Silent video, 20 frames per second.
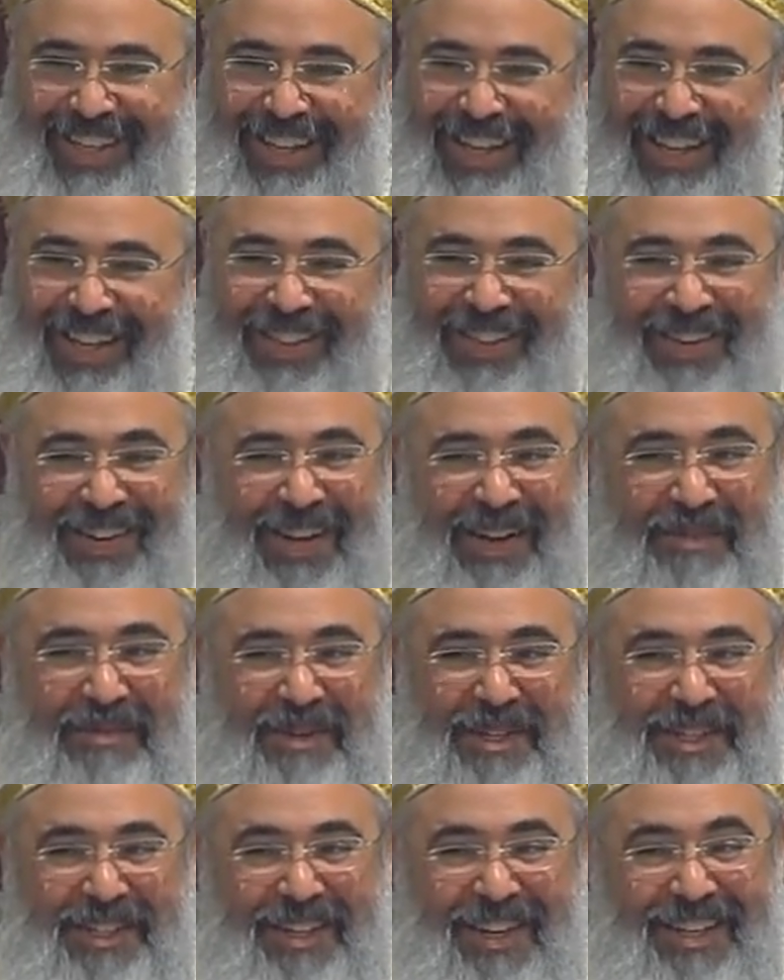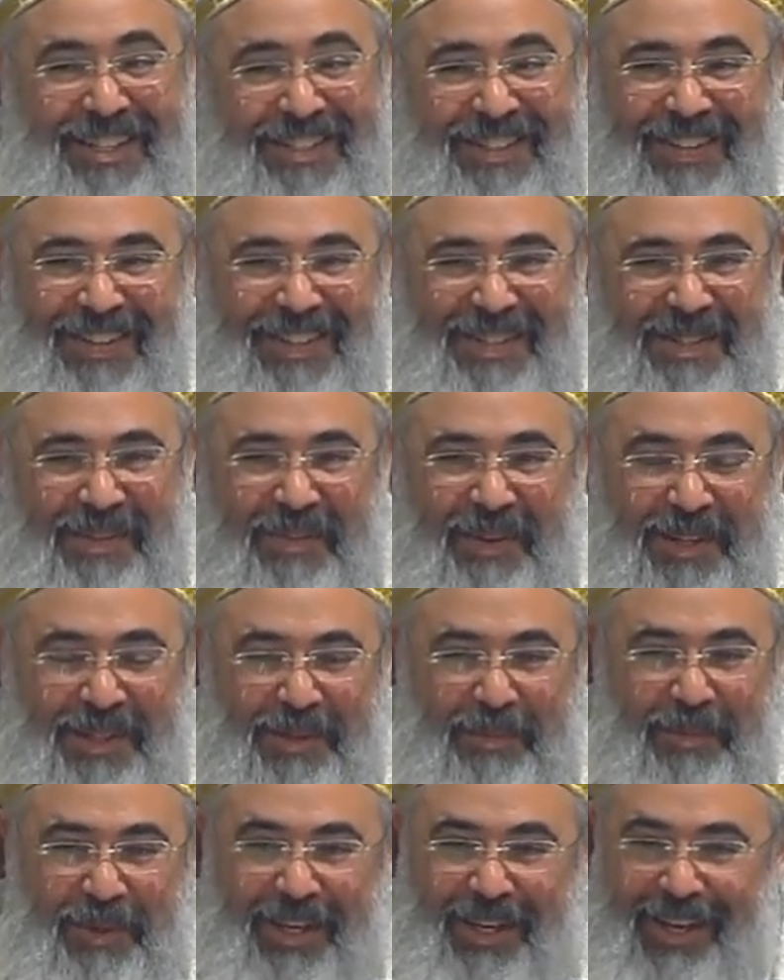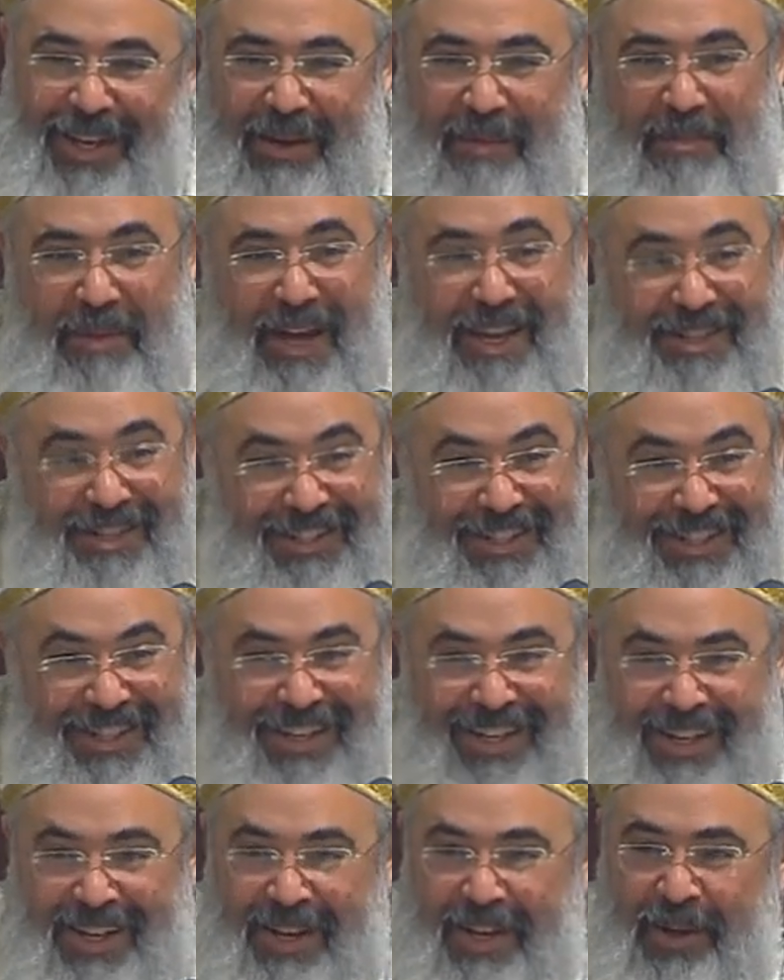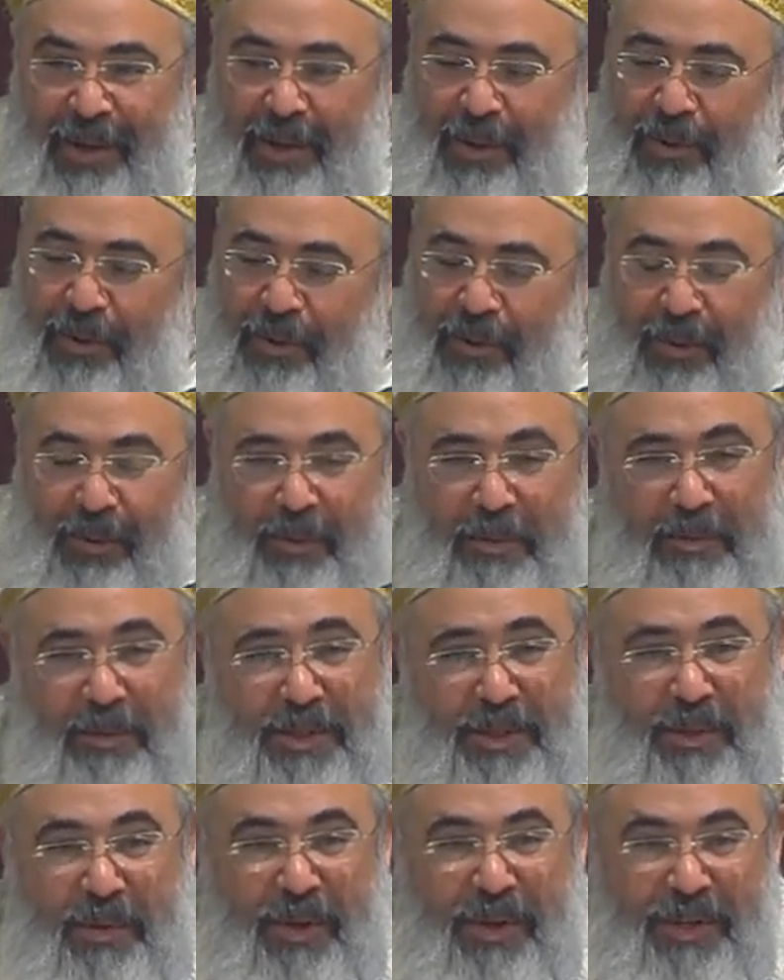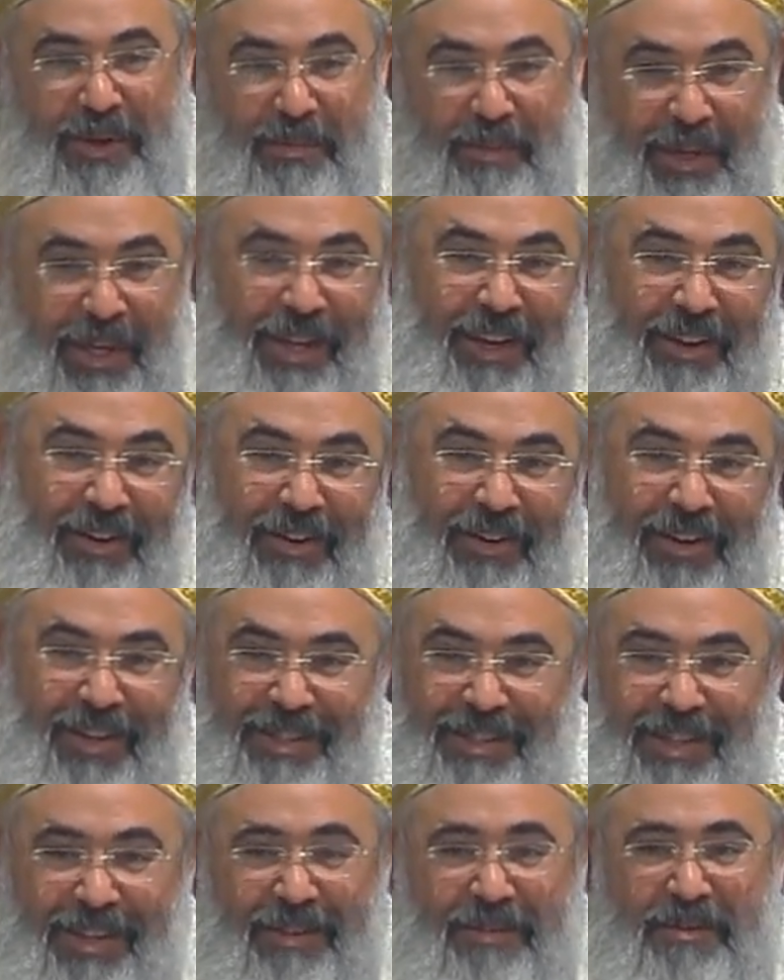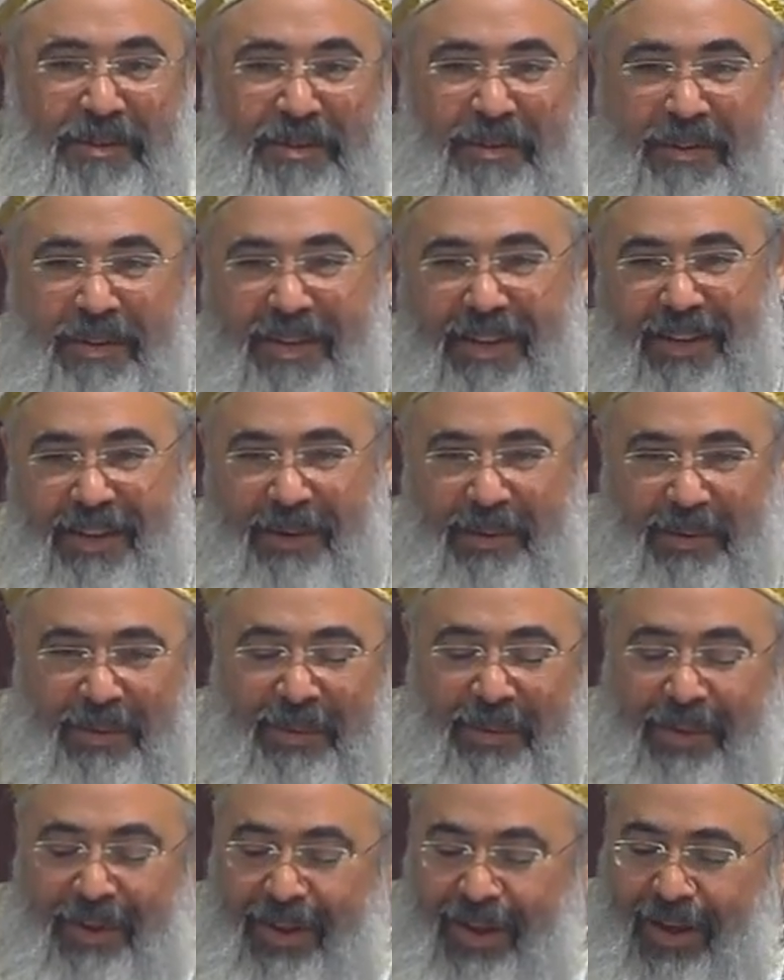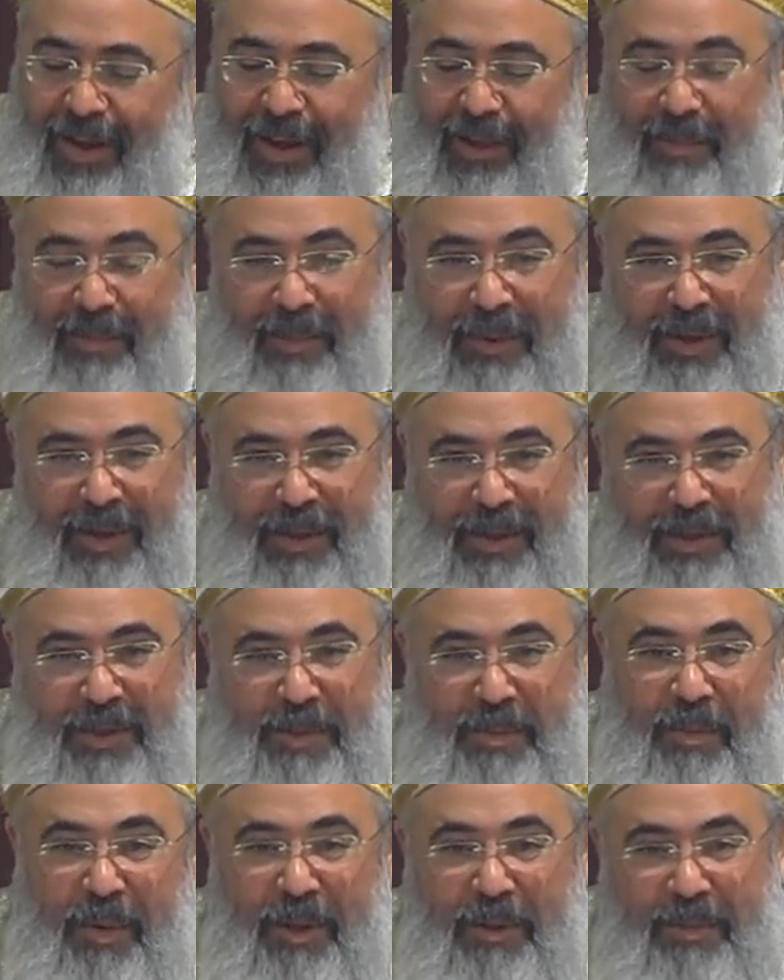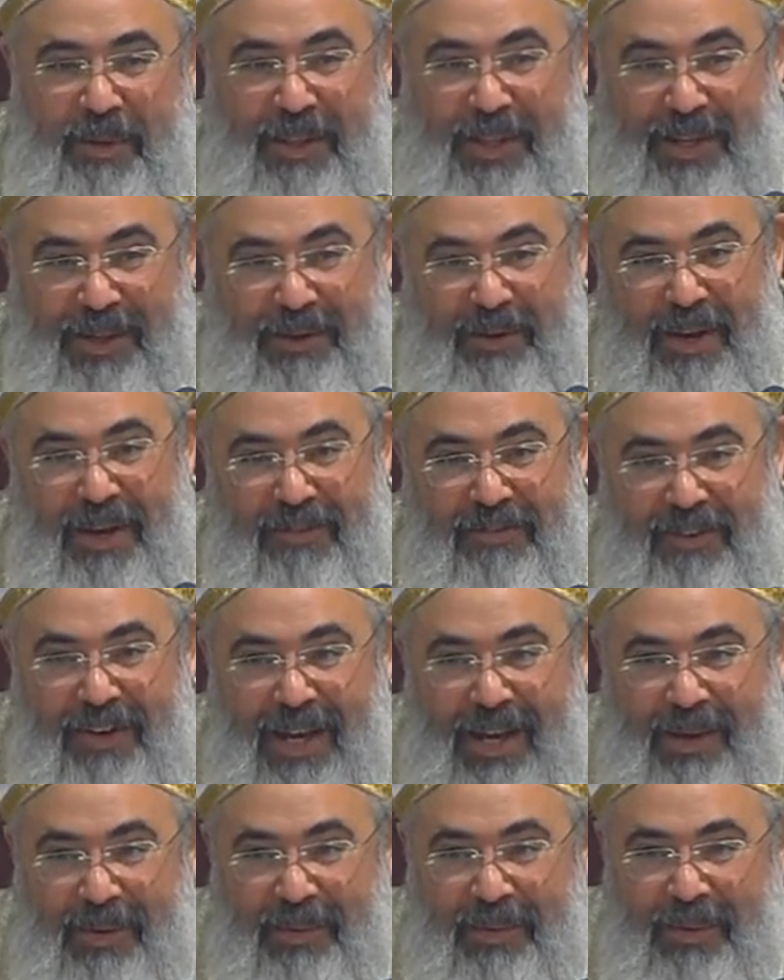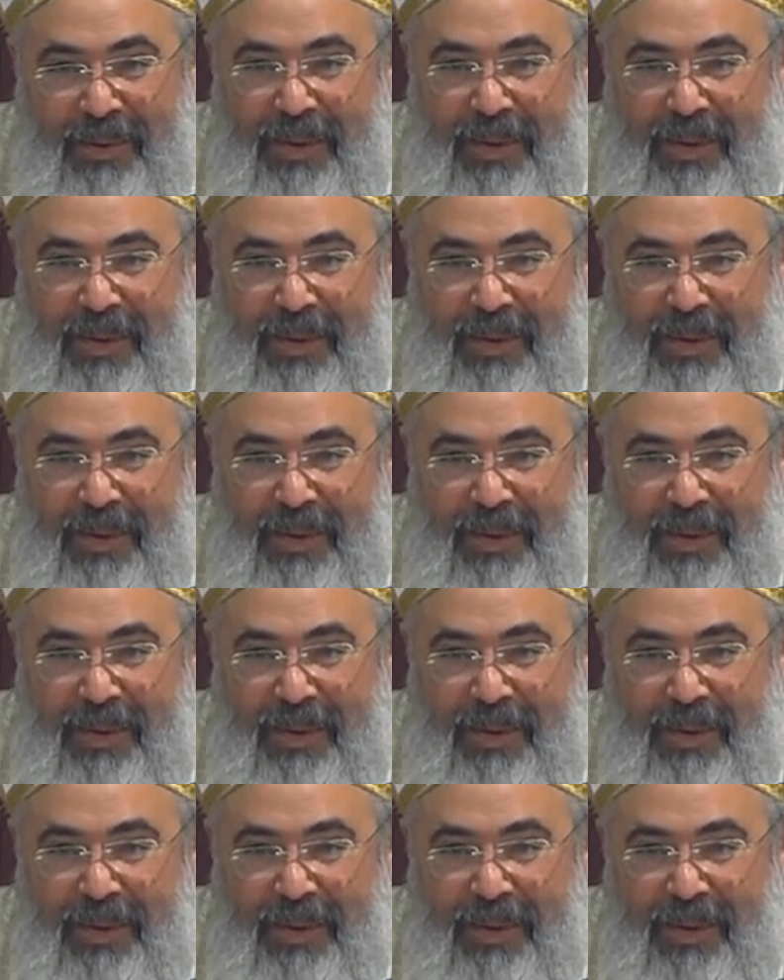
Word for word: look how much nicer it's going to be. Imagine your, your room is going to be here instead of, you know, um, the small one that you have now.